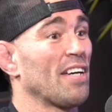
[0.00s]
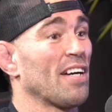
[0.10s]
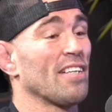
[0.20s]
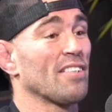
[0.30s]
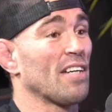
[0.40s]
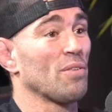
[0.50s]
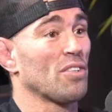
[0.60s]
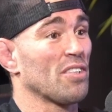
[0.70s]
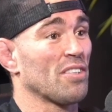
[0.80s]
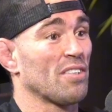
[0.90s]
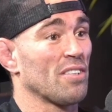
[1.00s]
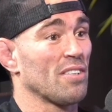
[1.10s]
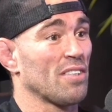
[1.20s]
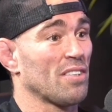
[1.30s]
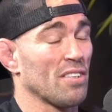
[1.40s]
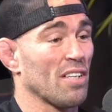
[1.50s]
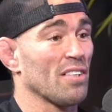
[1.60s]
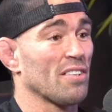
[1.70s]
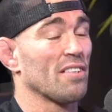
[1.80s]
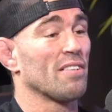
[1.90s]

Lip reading: guys, and I was just disgusted.